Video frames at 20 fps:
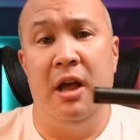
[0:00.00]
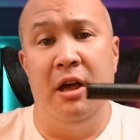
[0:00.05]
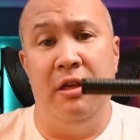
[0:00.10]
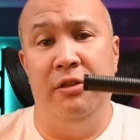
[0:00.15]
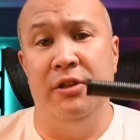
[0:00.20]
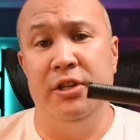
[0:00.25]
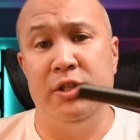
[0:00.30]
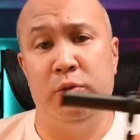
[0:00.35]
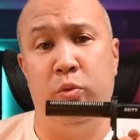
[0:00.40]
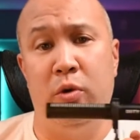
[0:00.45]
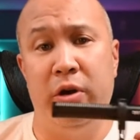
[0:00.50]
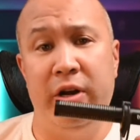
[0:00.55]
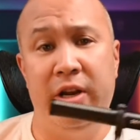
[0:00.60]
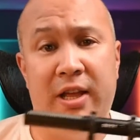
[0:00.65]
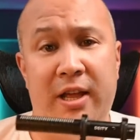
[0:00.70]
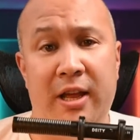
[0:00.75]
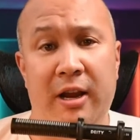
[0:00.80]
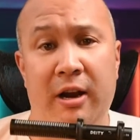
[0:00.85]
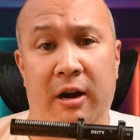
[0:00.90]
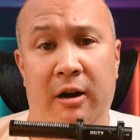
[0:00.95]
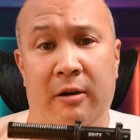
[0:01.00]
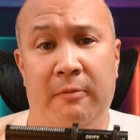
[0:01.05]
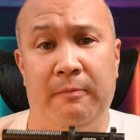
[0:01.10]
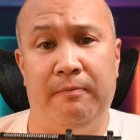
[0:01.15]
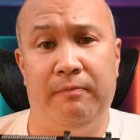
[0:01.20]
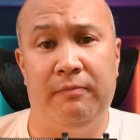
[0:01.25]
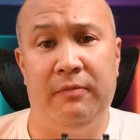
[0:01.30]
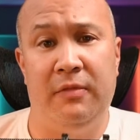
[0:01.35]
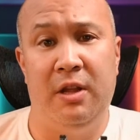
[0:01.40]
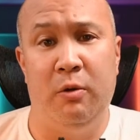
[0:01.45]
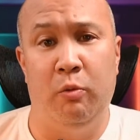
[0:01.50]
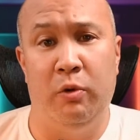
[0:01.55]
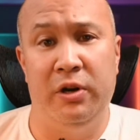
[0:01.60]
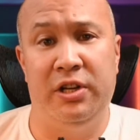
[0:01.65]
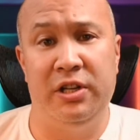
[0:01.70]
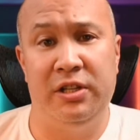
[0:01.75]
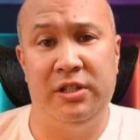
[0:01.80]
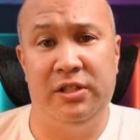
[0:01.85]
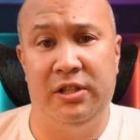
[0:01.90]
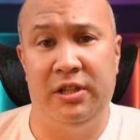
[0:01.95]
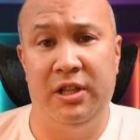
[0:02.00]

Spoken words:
This one here, which is